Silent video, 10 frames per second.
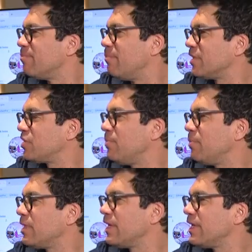Messy
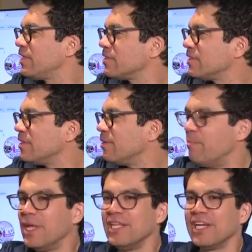Mondays?
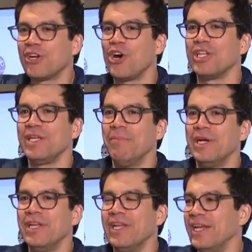Melancholy
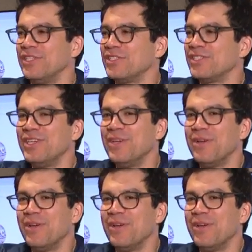Mondays. Monday.